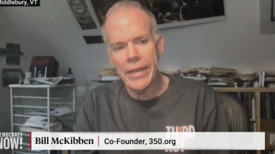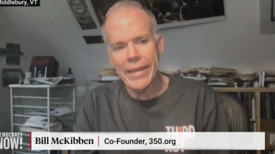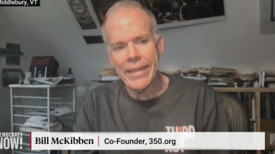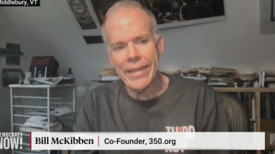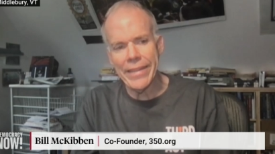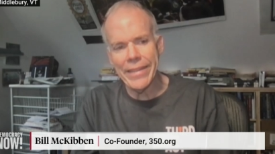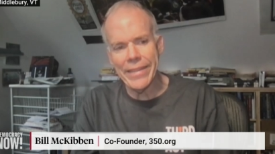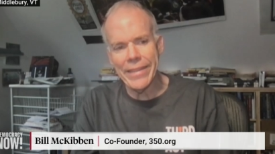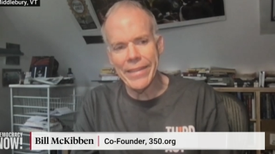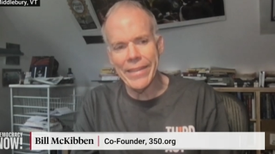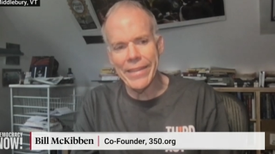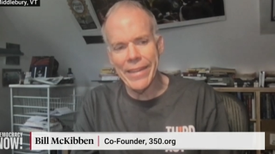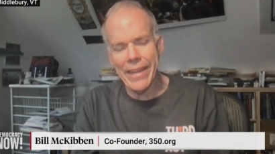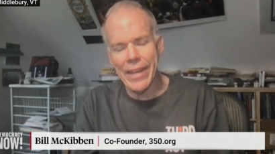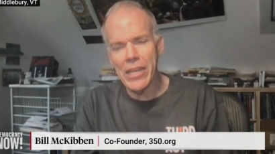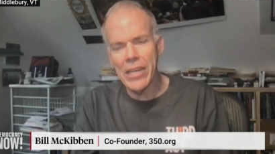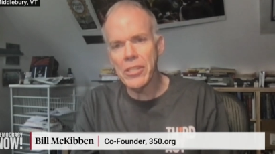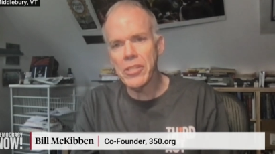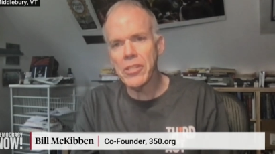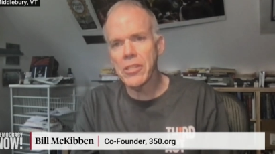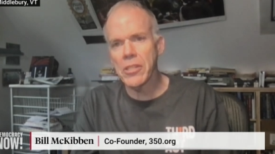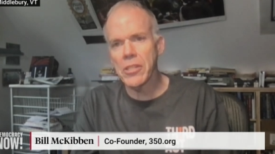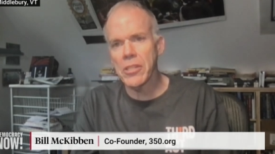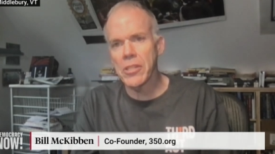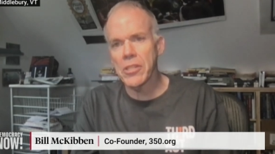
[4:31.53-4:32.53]
It, in
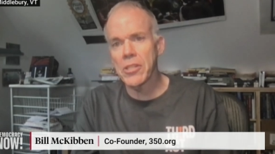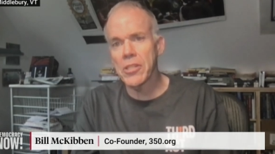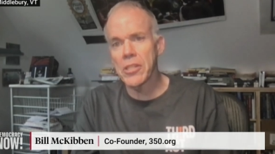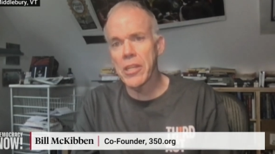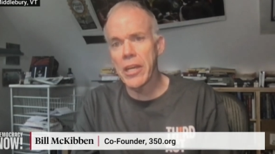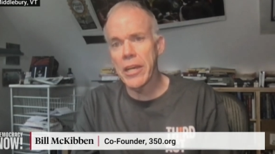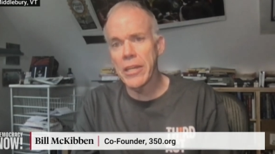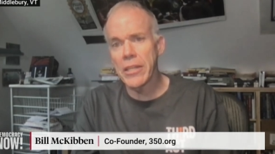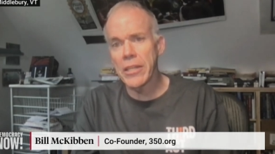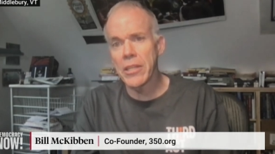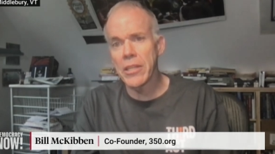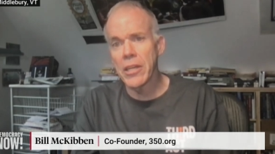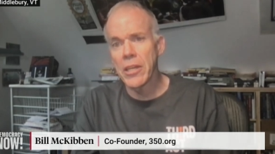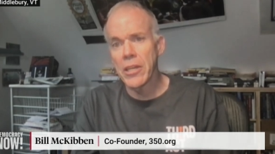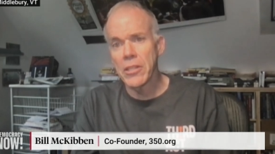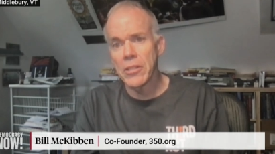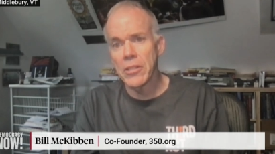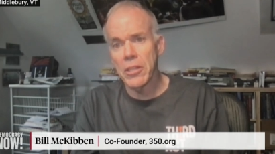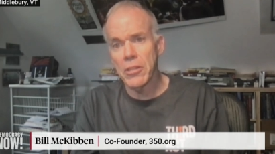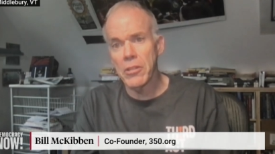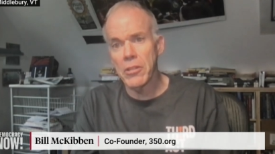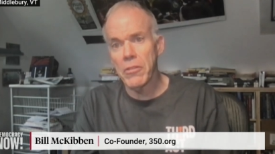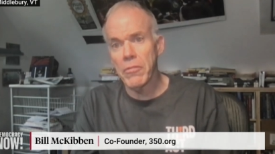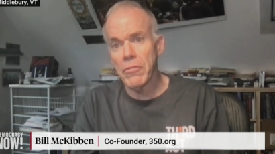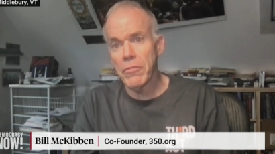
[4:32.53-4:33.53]
essence, said
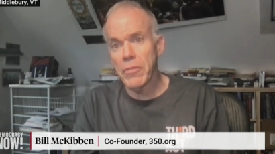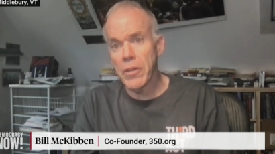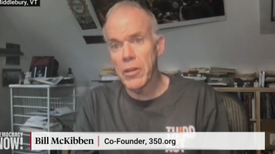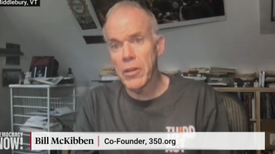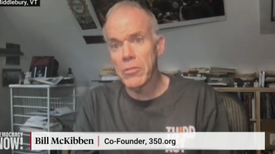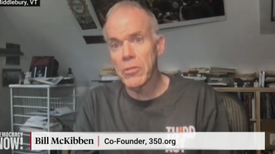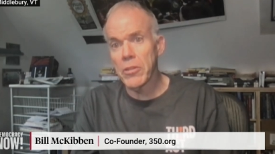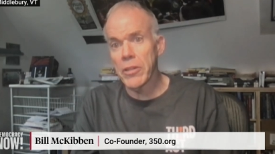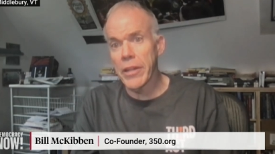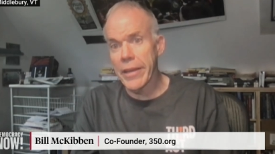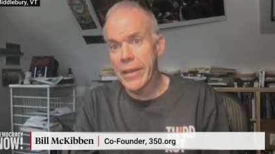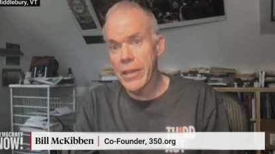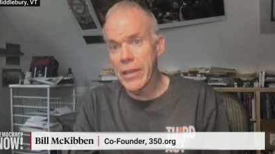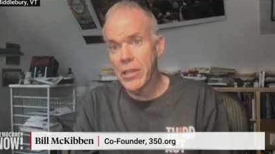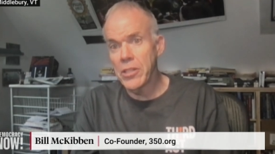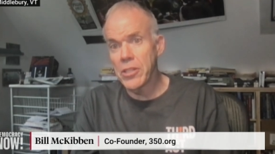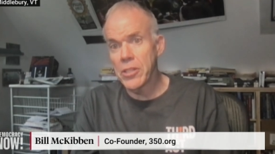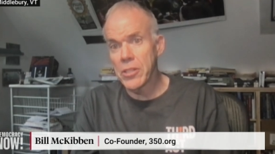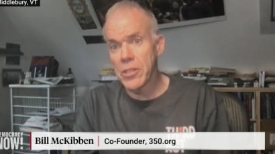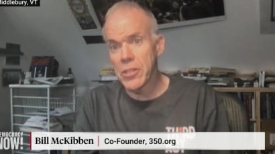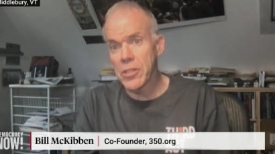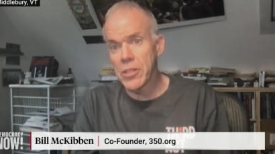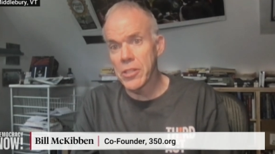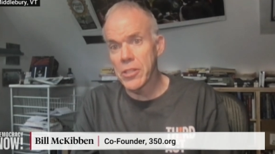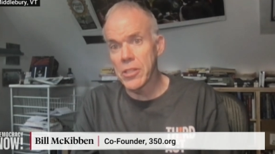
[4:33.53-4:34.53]
that the federal
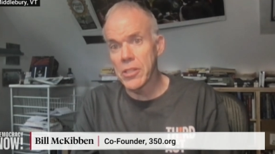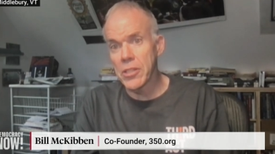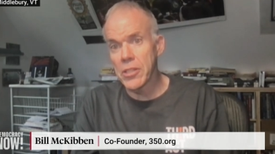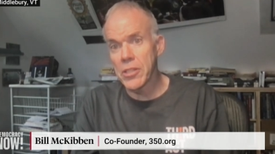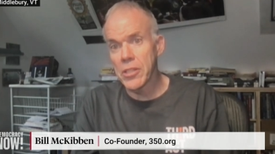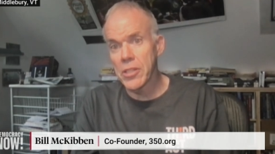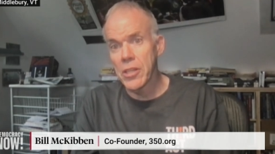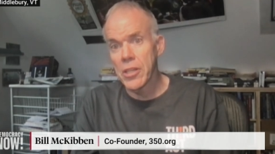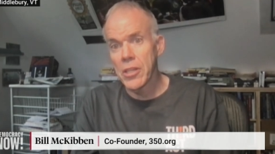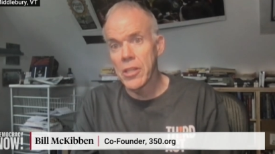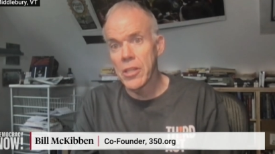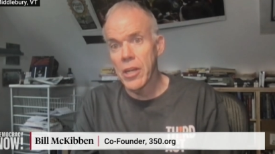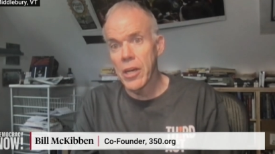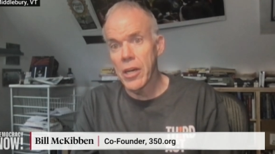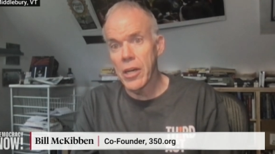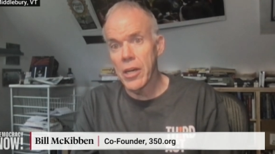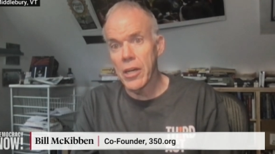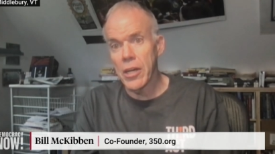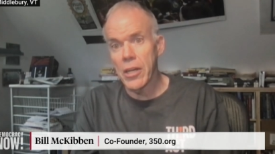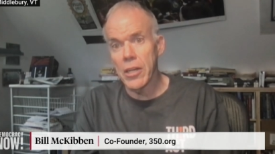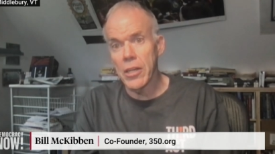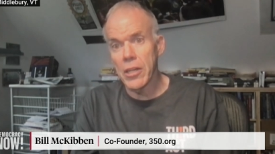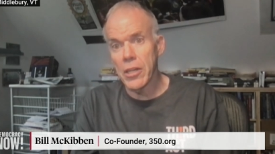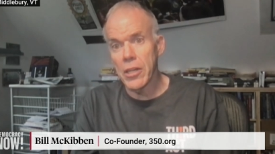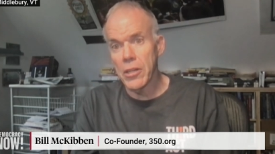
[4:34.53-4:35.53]
agencies
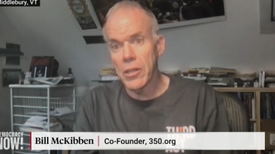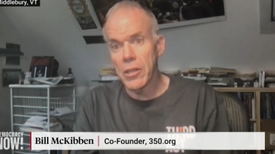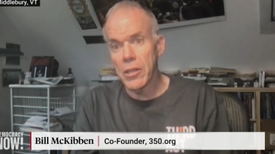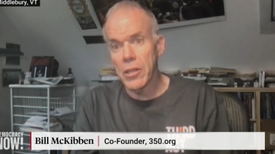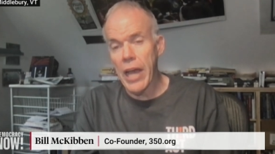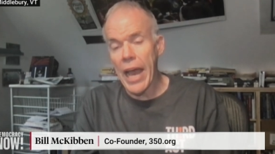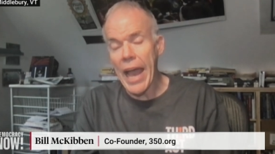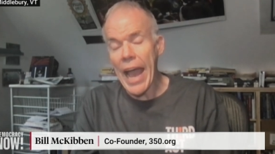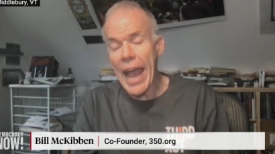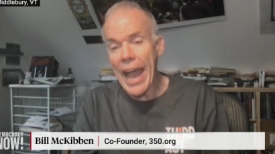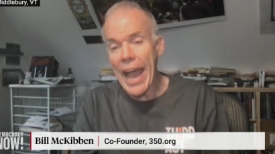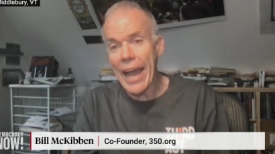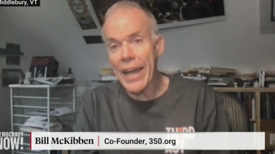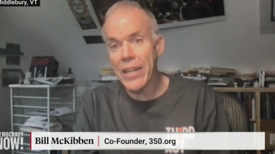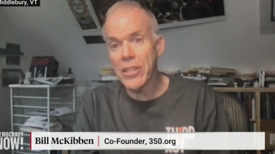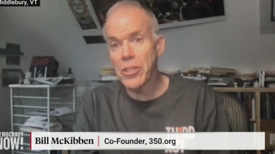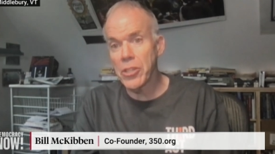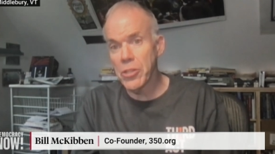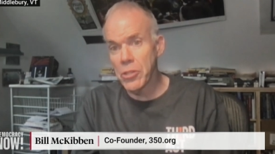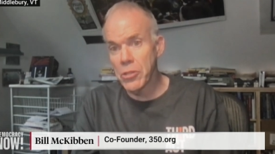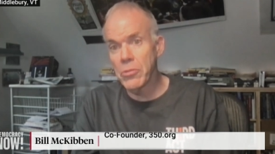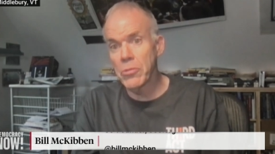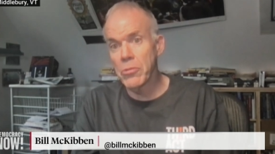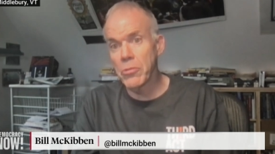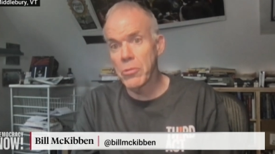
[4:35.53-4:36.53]
uh, uh, had
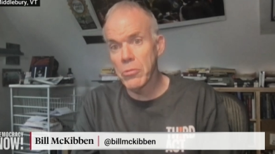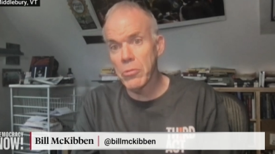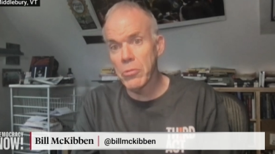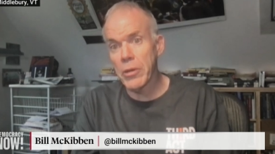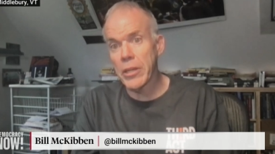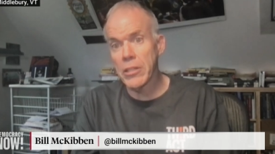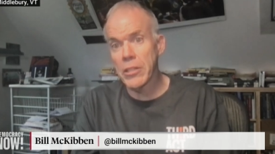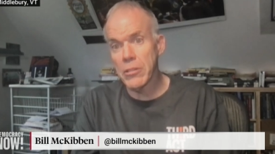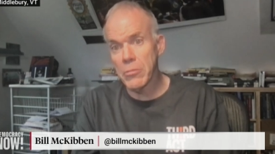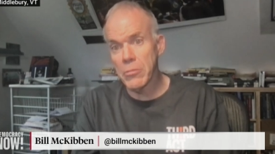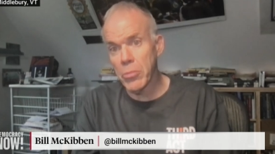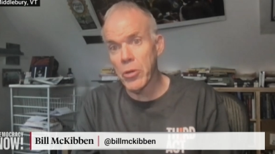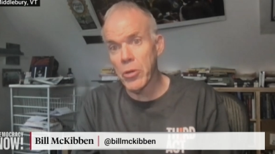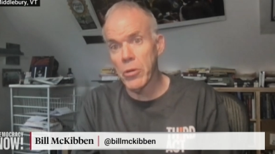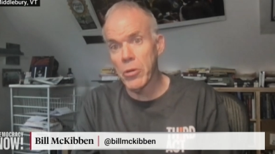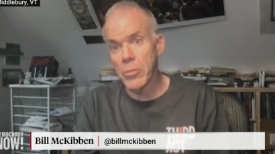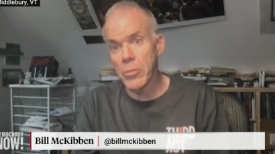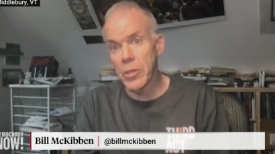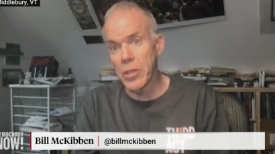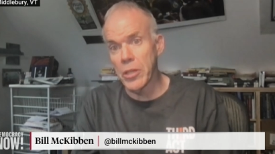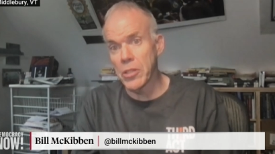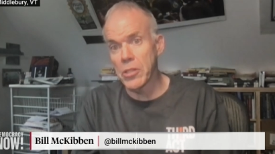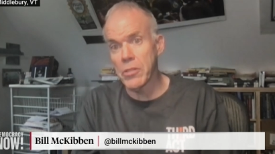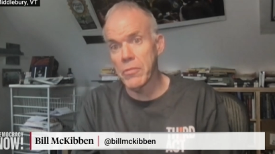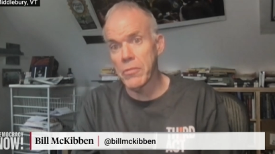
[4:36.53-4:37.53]
to grant
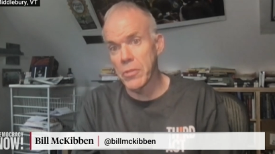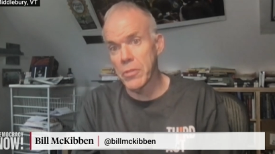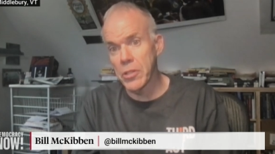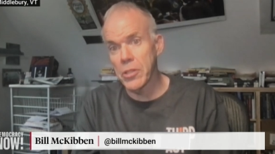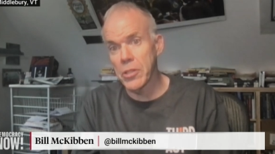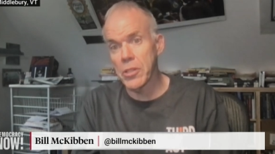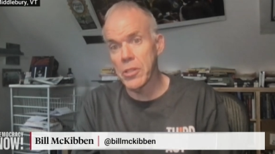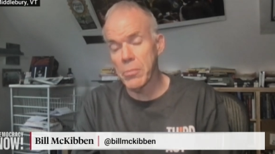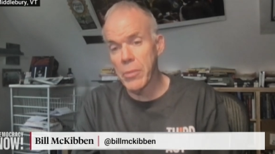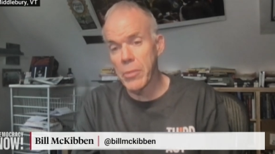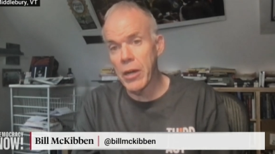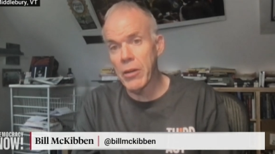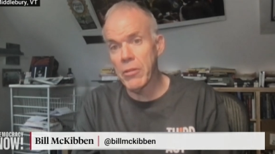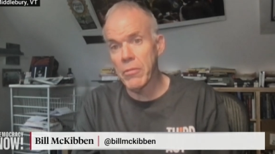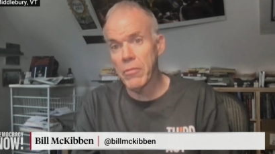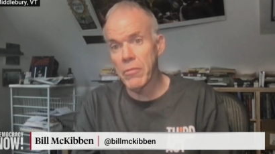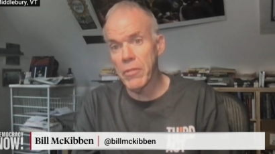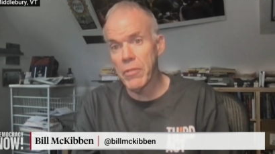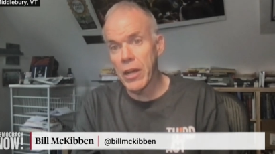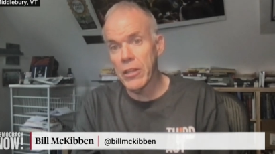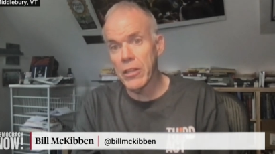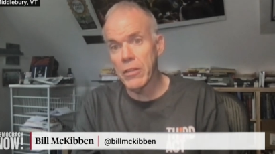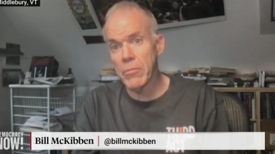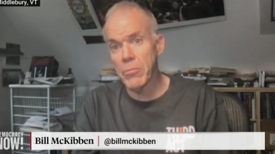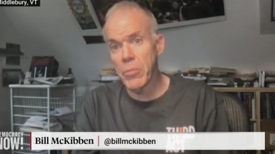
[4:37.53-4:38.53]
permits for this Mountain
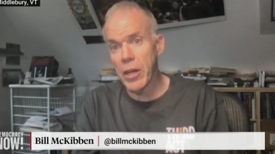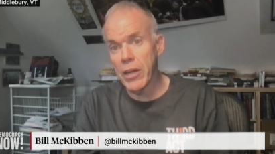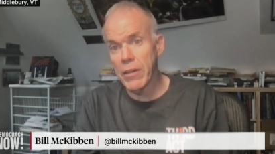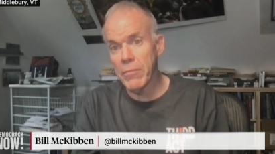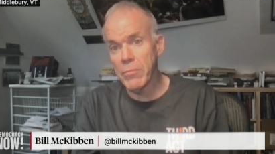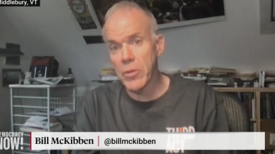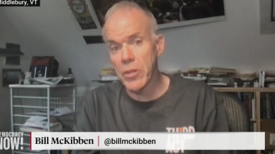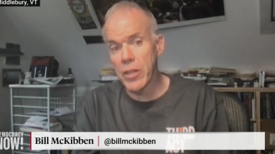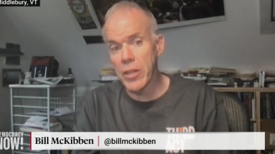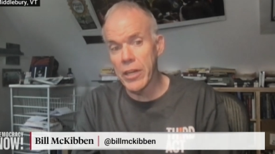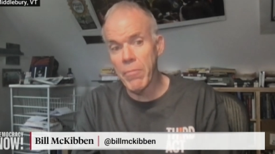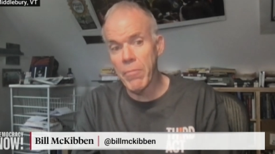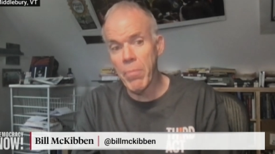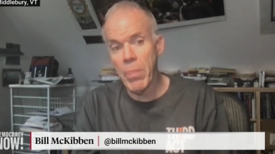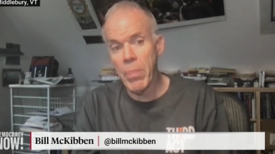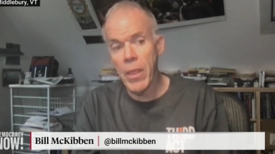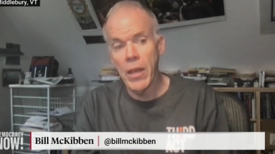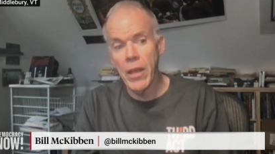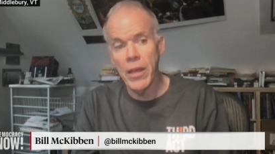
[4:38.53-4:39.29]
Valley pipeline,